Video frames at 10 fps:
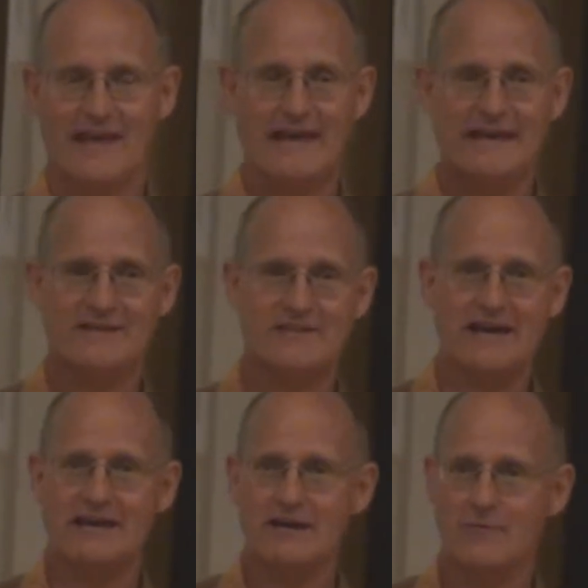And he
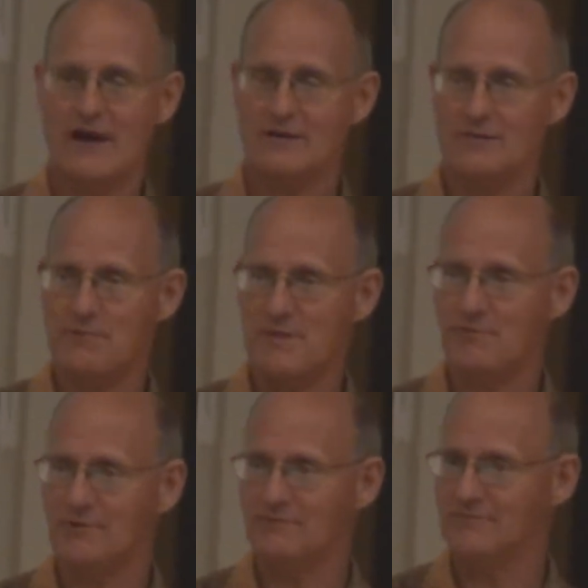said it around the
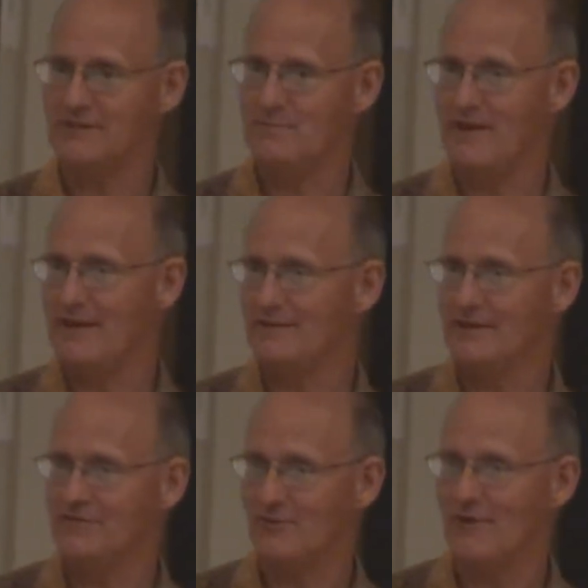people he'd
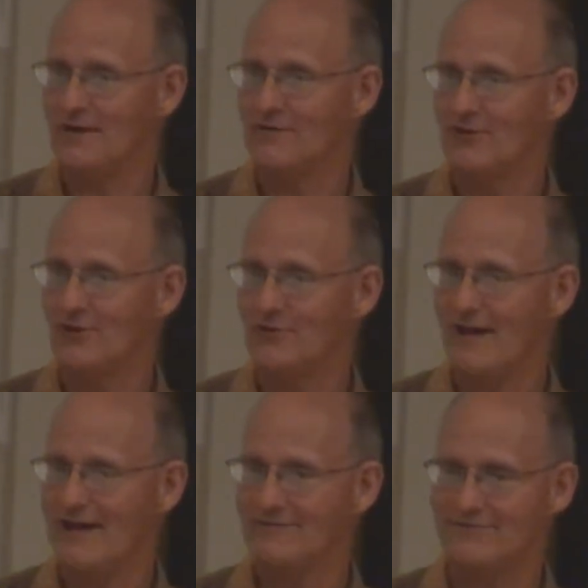lived around his whole
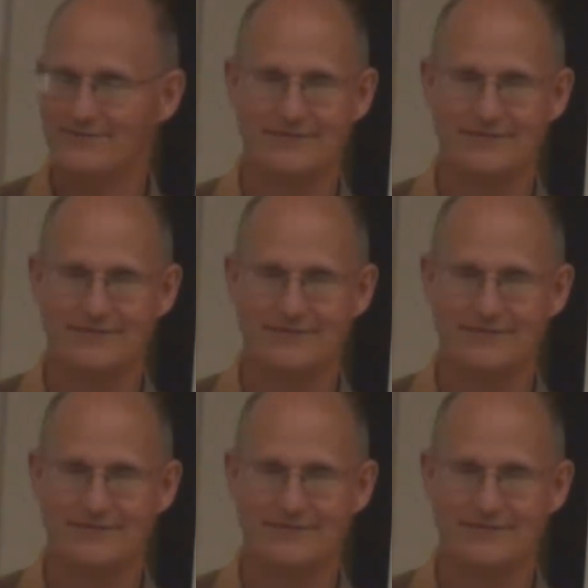life.